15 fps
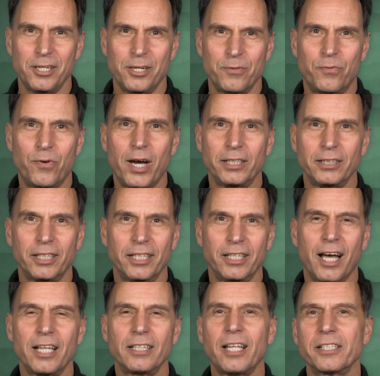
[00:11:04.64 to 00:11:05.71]
Finally,
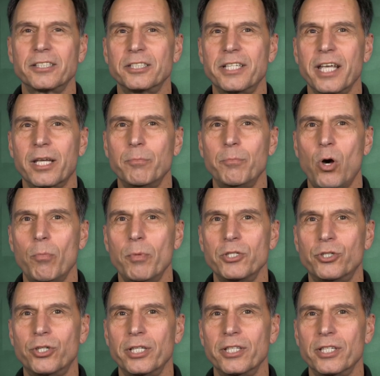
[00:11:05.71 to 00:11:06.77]
I'd like to take a
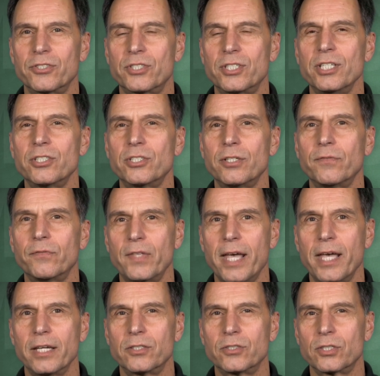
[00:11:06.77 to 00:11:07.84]
moment during this season of
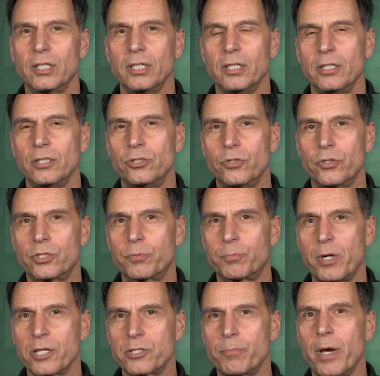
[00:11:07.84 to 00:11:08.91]
thanks to
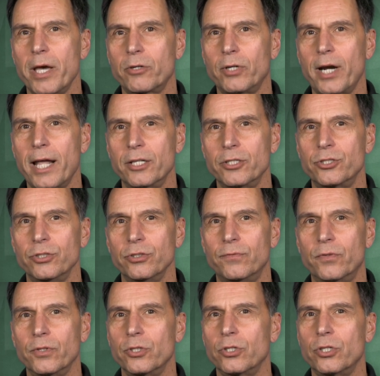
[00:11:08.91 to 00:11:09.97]
express my gratitude
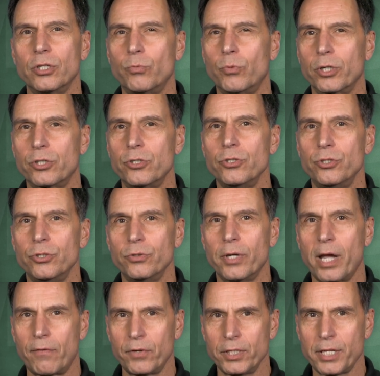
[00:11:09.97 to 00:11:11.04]
for the good work you do
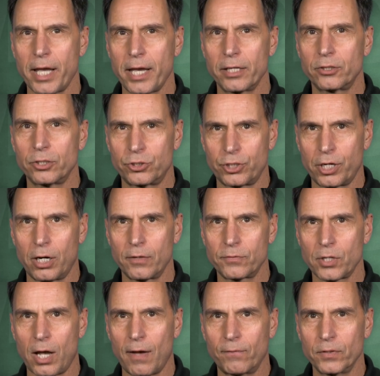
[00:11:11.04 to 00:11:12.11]
every day at the
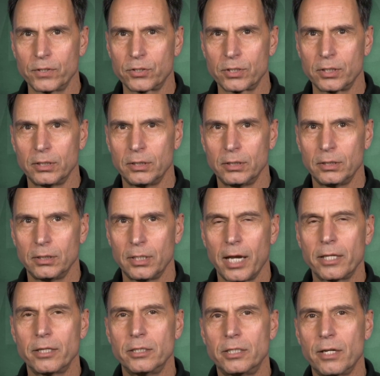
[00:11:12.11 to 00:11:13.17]
Sheriff's Office
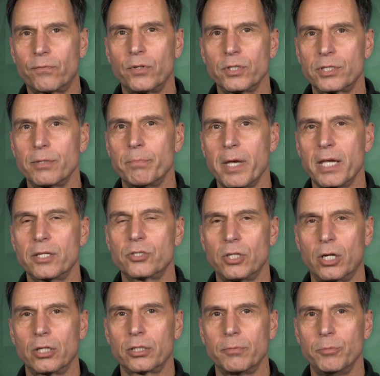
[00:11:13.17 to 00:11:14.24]
and the difference it makes in
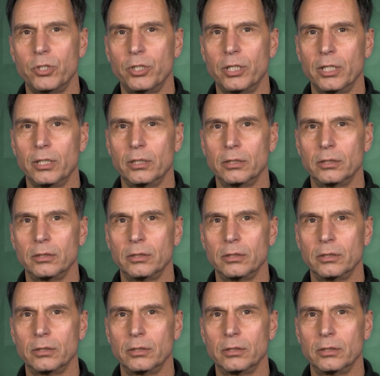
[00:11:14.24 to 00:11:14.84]
our community.